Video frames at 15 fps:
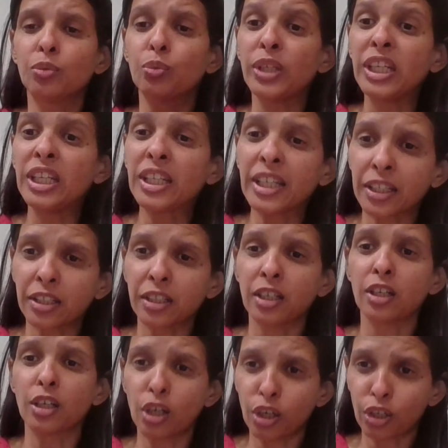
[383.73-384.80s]
we get a
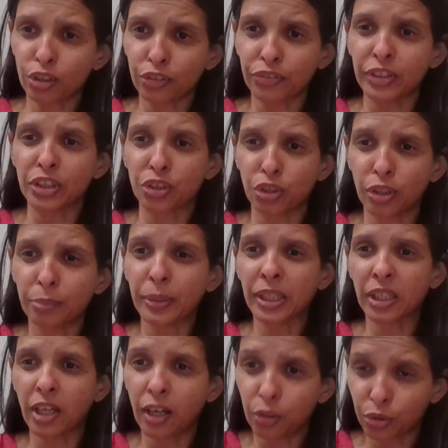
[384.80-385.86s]
lot of
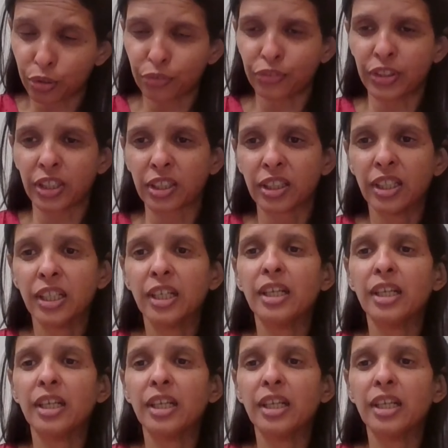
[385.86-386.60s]
enjoyment out of it.